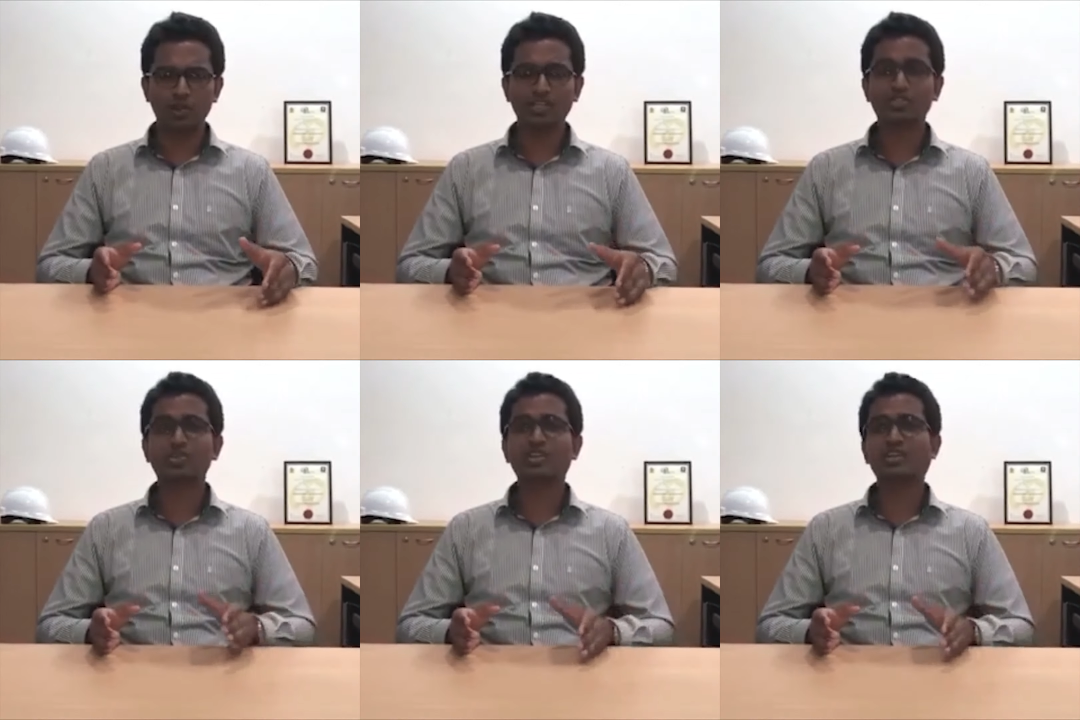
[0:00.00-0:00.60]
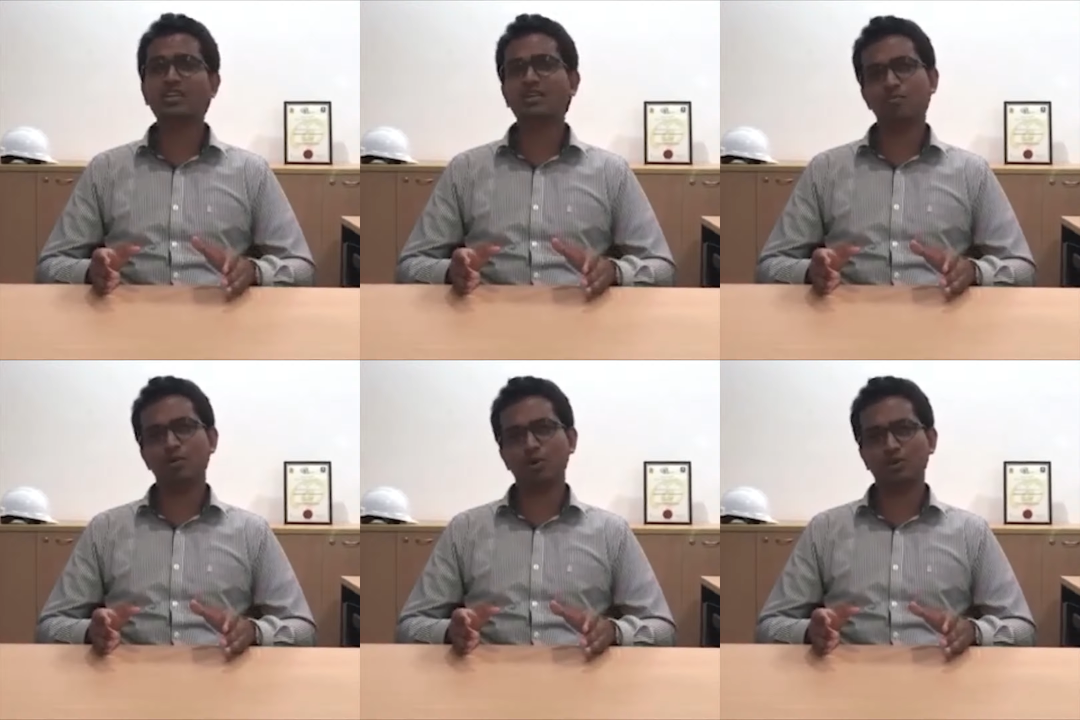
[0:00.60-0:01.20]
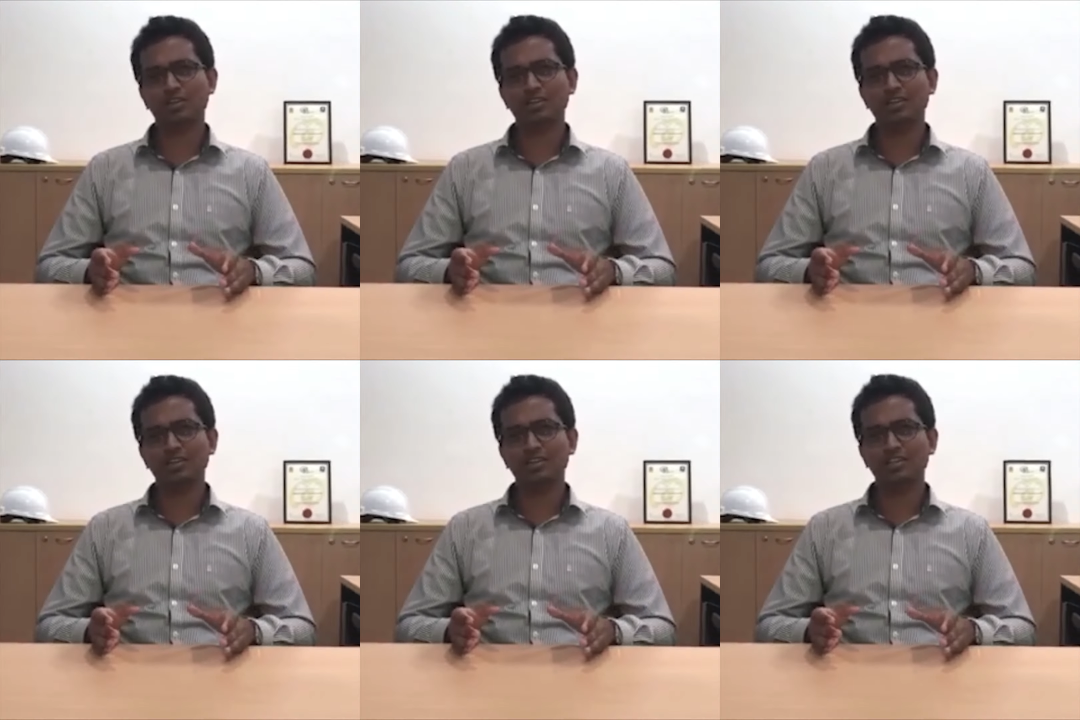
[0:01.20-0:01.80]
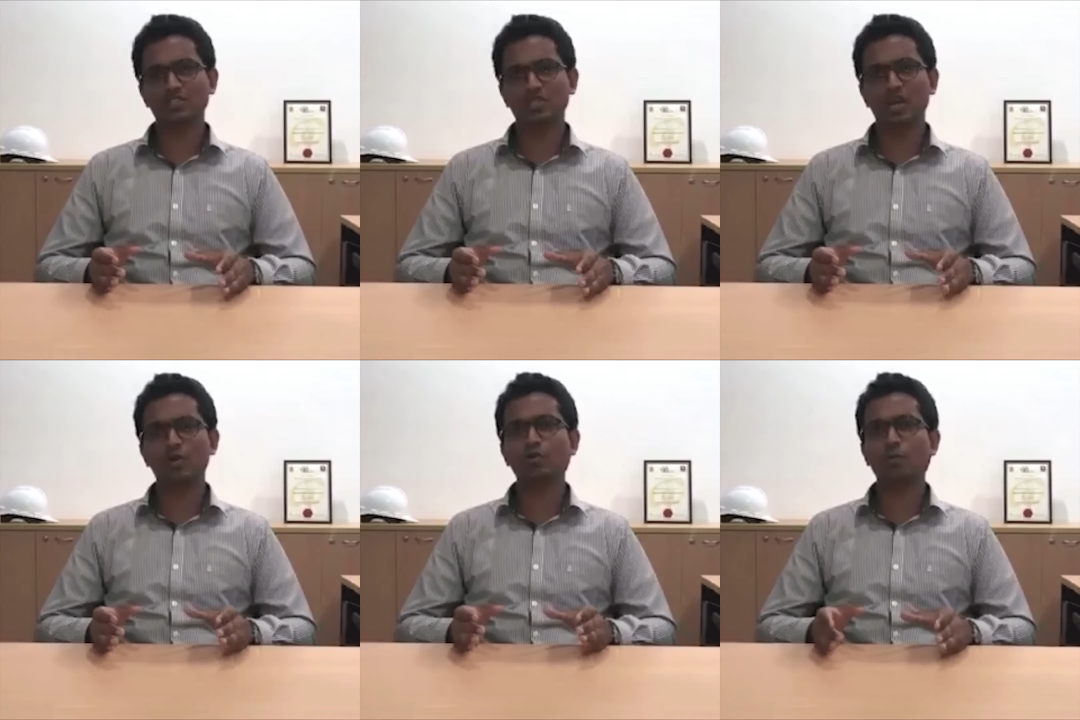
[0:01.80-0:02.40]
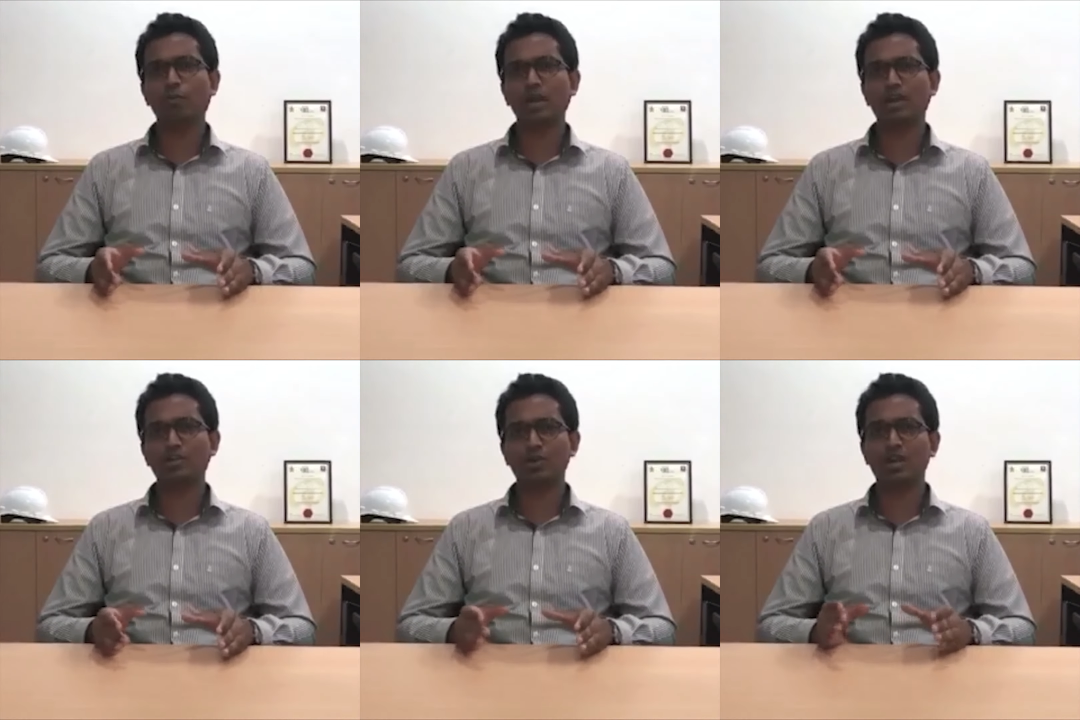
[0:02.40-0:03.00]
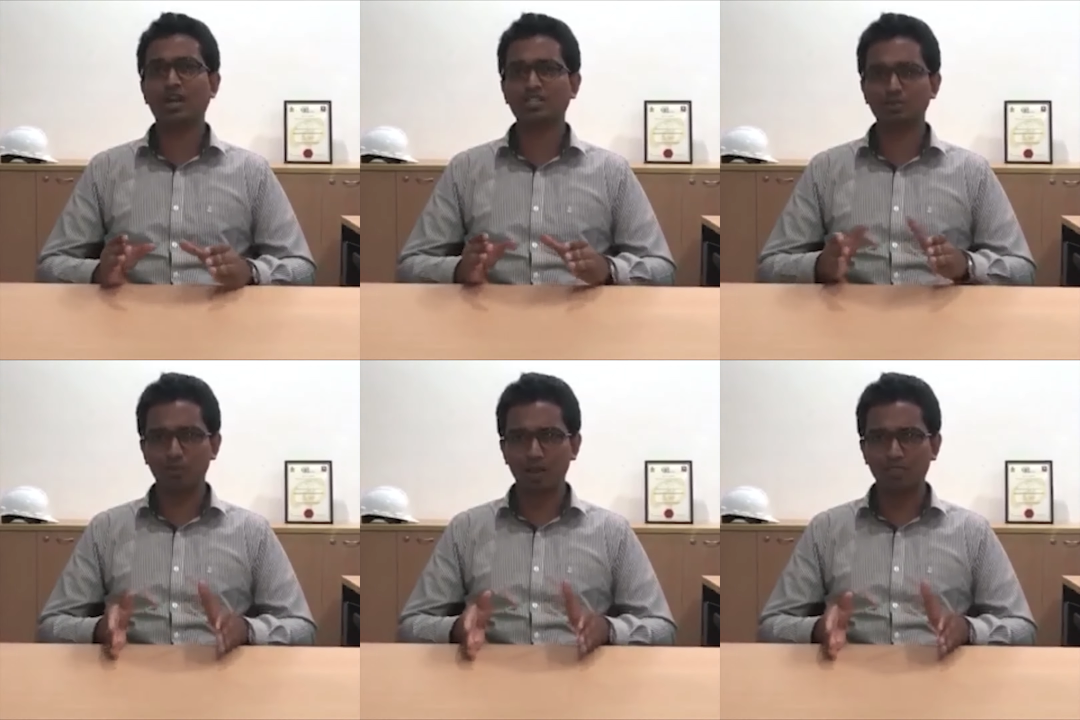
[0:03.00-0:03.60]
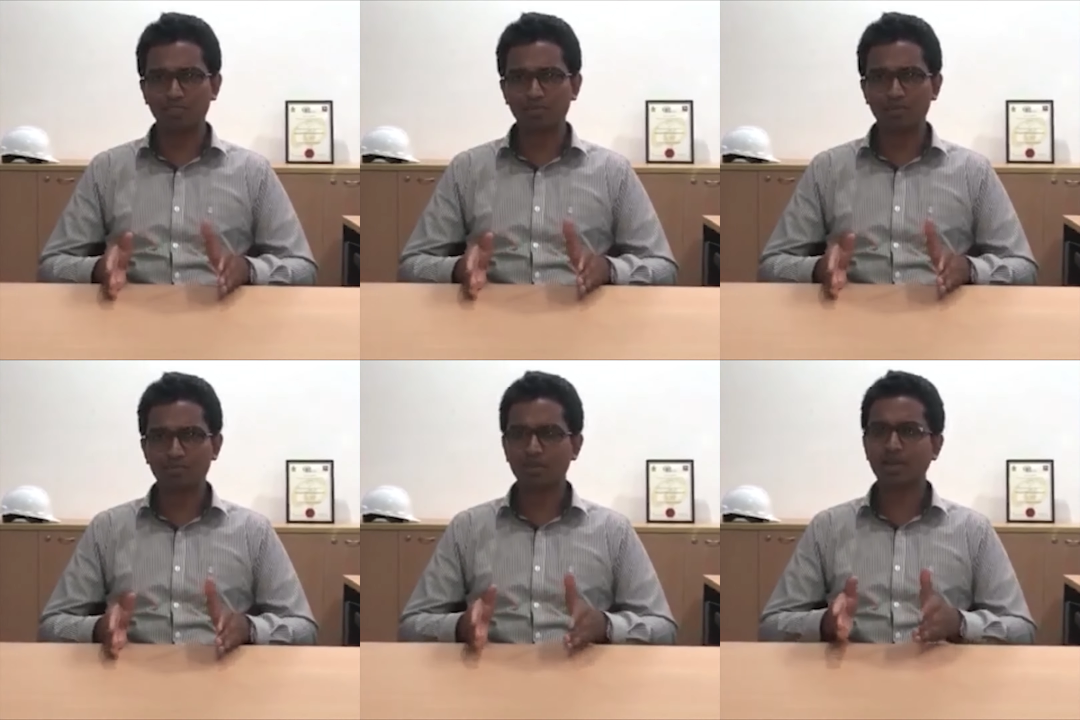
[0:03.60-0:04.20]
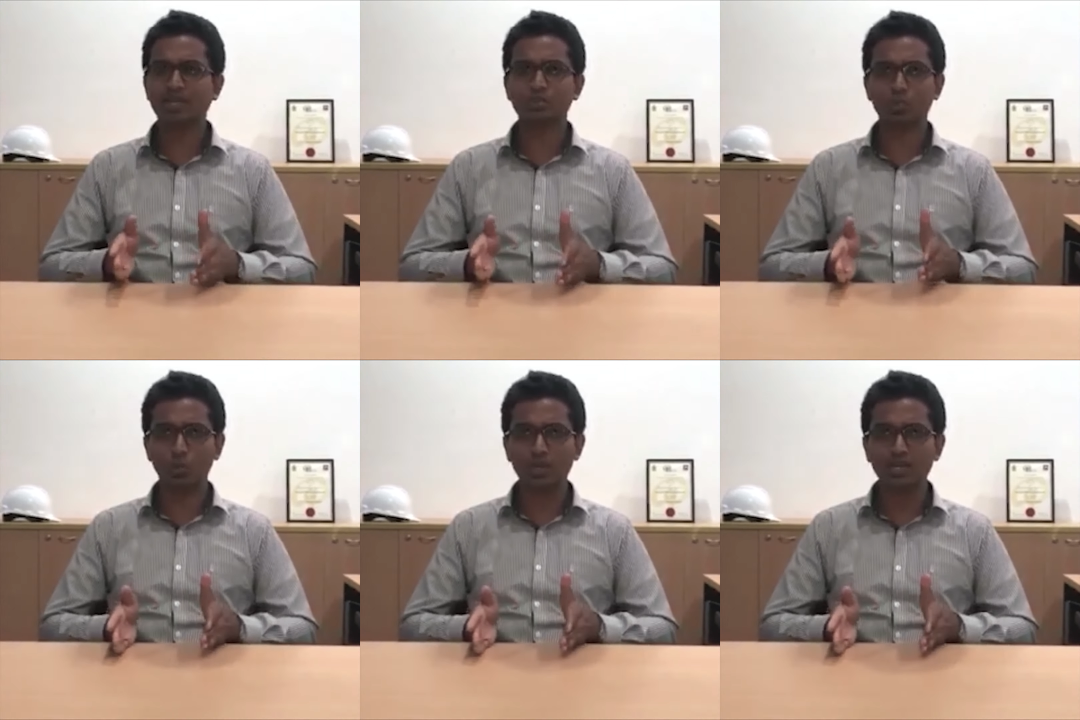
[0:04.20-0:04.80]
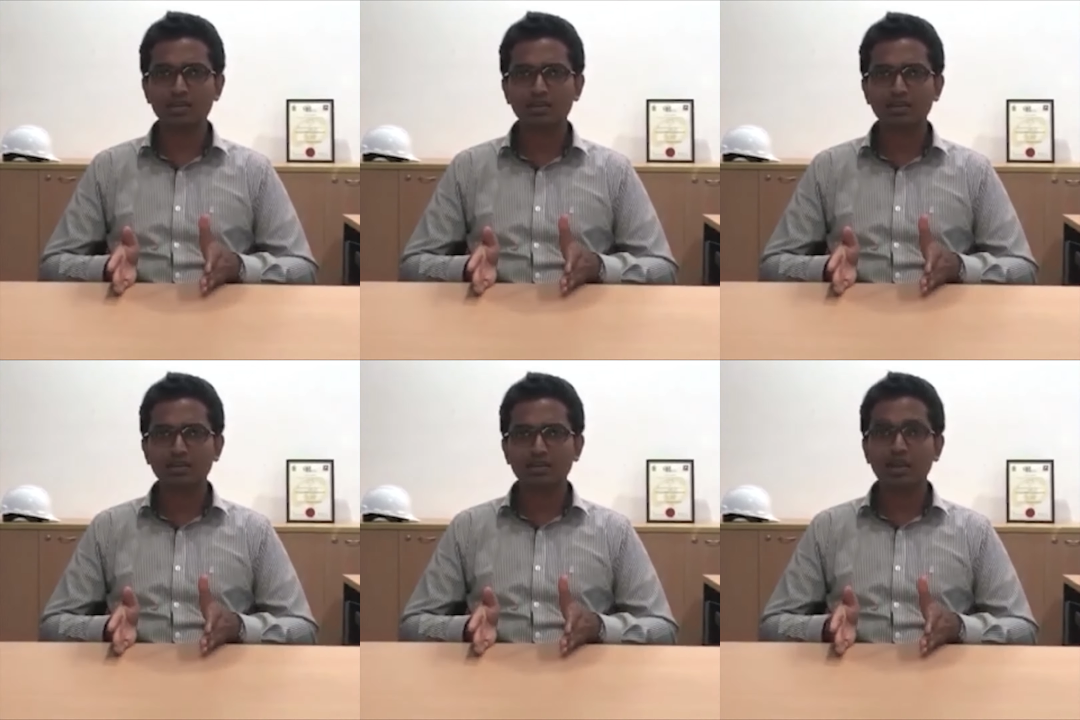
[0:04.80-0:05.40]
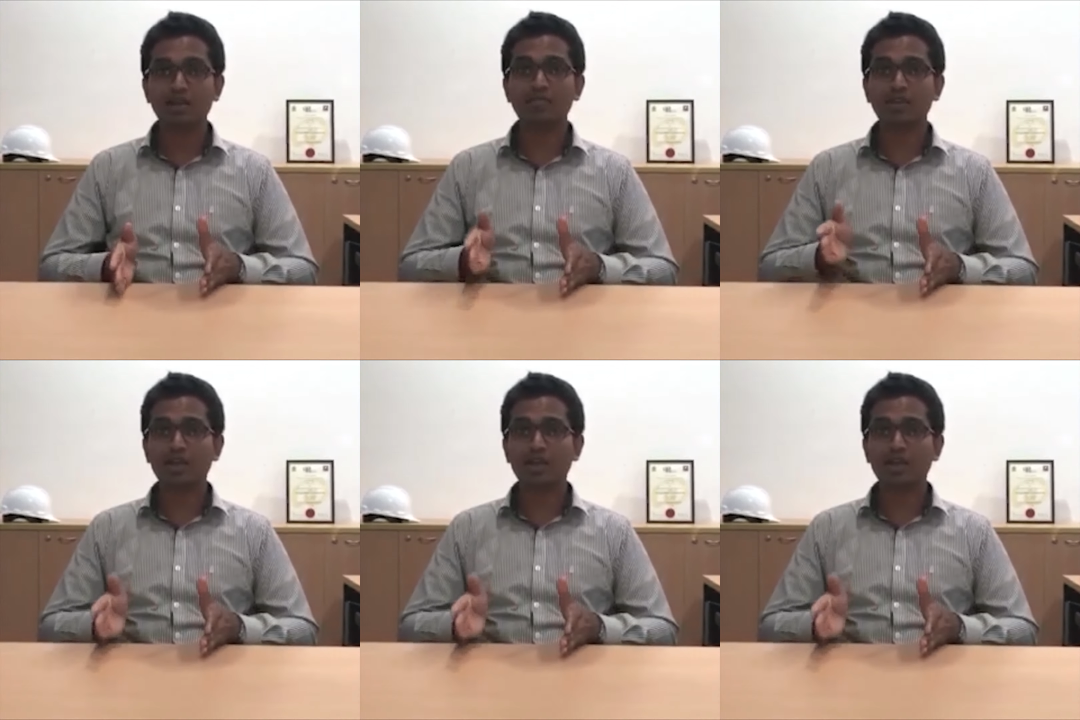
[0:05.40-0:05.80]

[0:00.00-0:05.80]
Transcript: what is critically important is how you plan your last month, the last week, and the